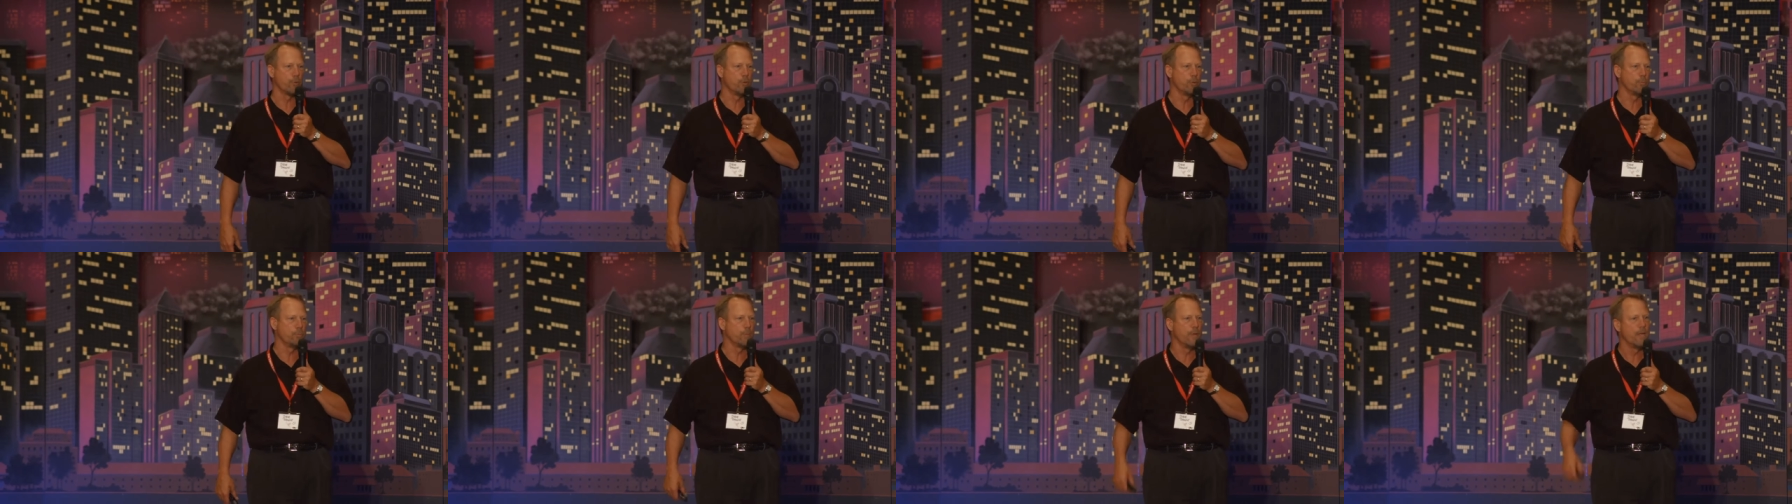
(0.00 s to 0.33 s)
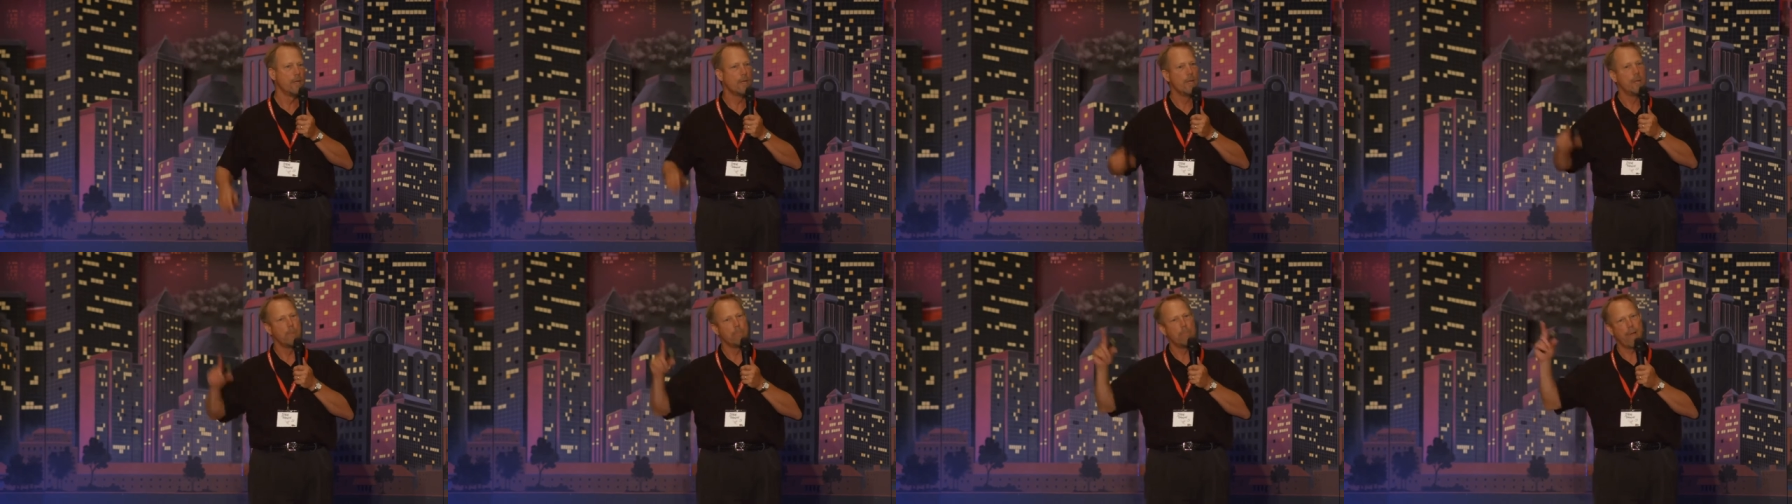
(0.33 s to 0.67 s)
Group
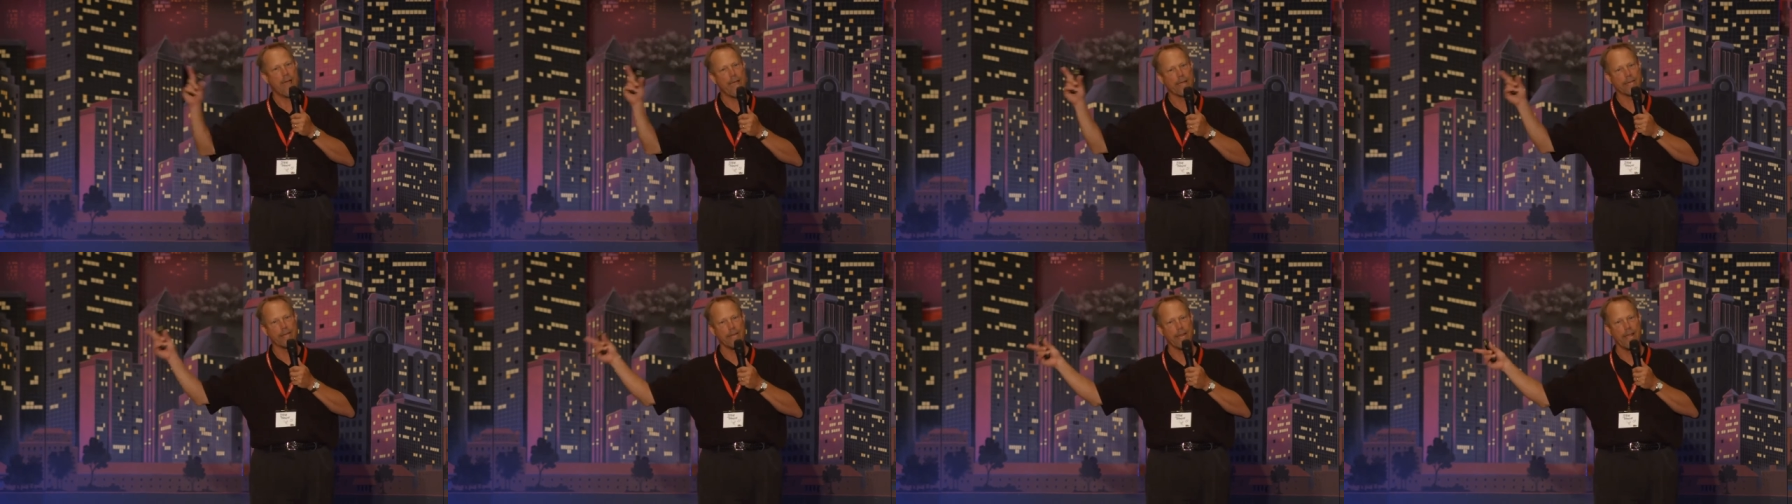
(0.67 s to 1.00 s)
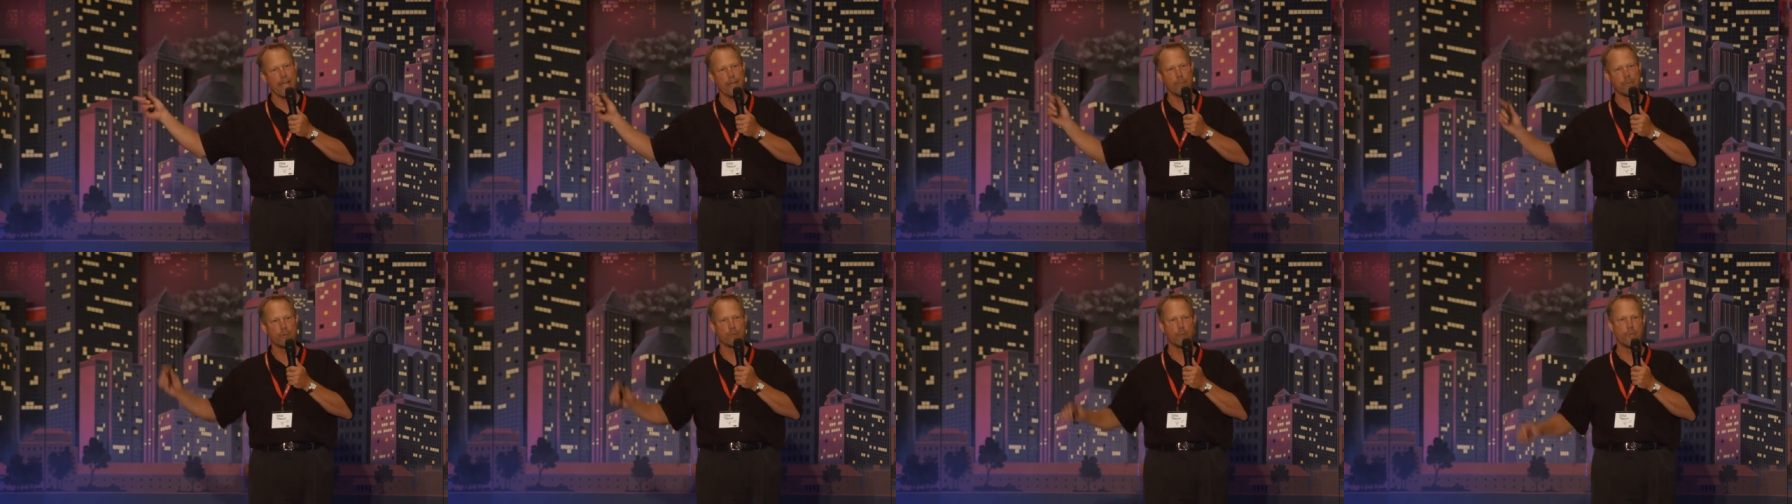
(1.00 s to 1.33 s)
back in
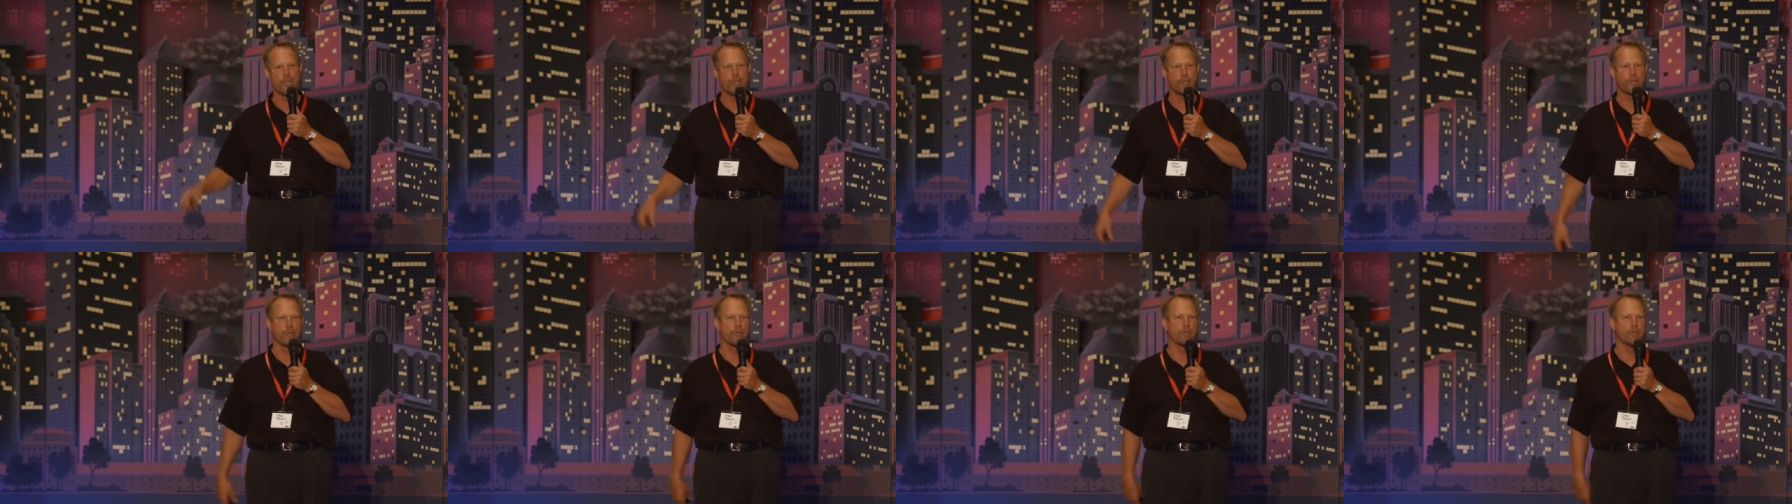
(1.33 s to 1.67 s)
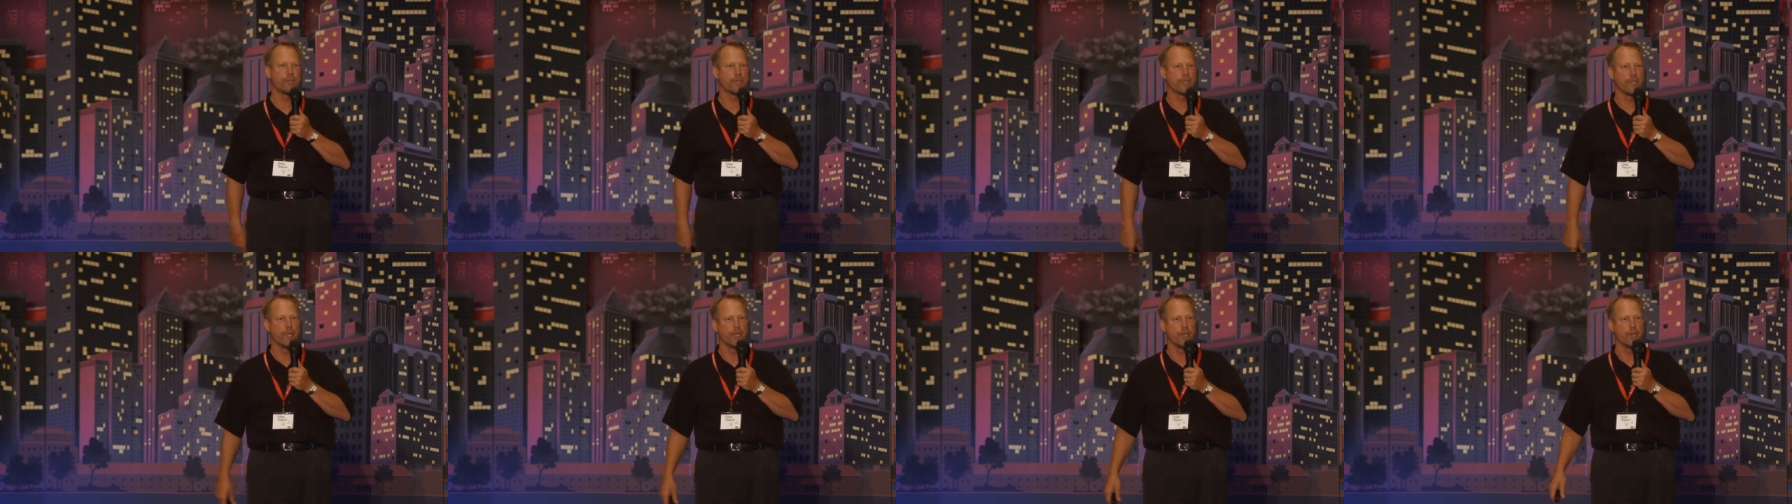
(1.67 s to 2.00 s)
Ames
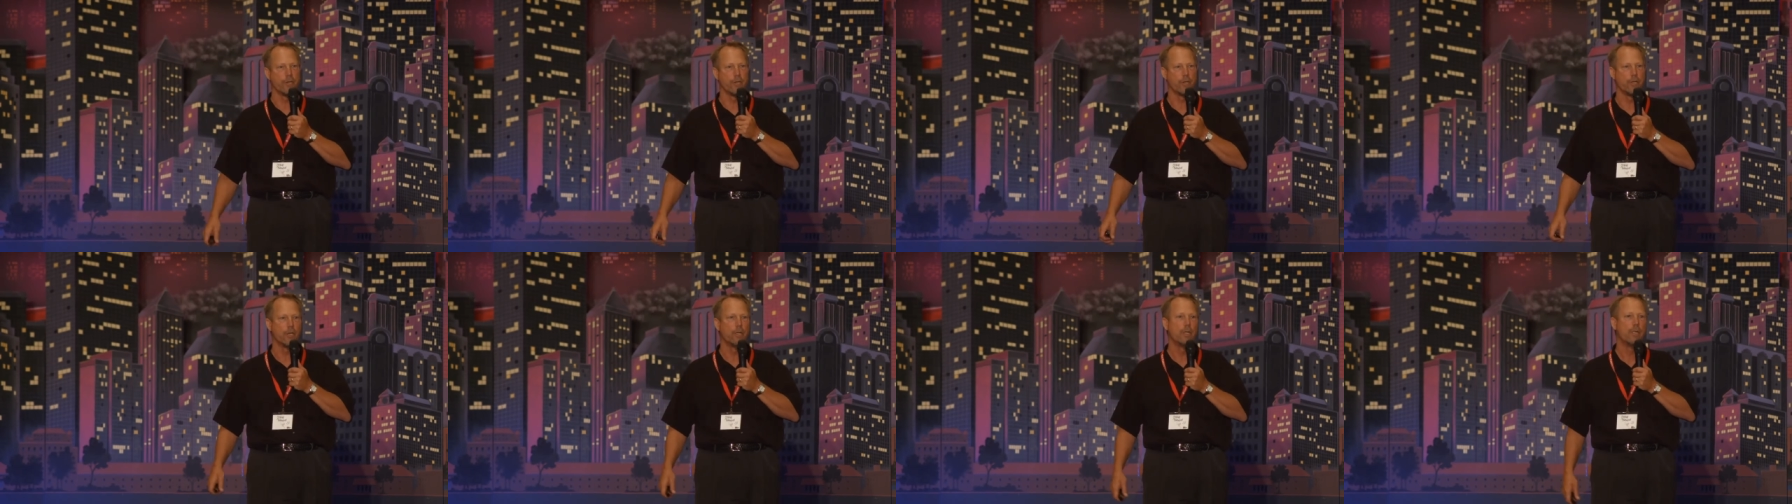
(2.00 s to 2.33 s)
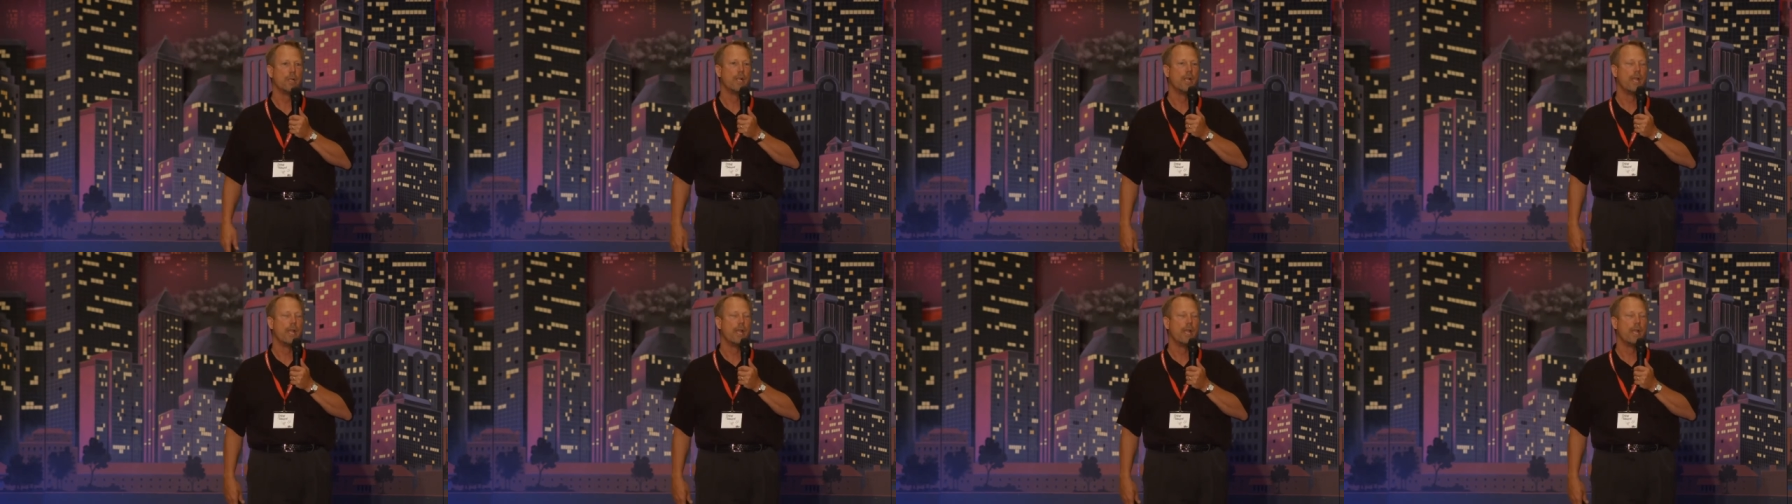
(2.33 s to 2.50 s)
Research Center,